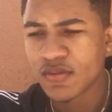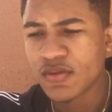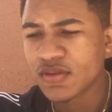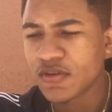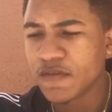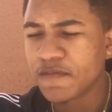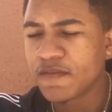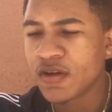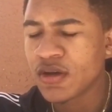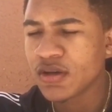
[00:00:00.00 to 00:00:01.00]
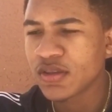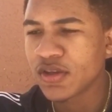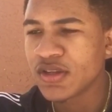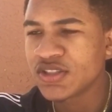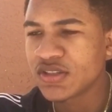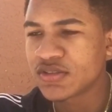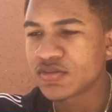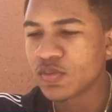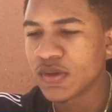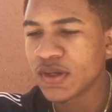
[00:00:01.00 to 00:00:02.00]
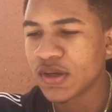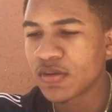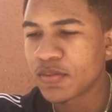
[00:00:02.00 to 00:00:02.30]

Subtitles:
The fuck? Yo, this shit's whack,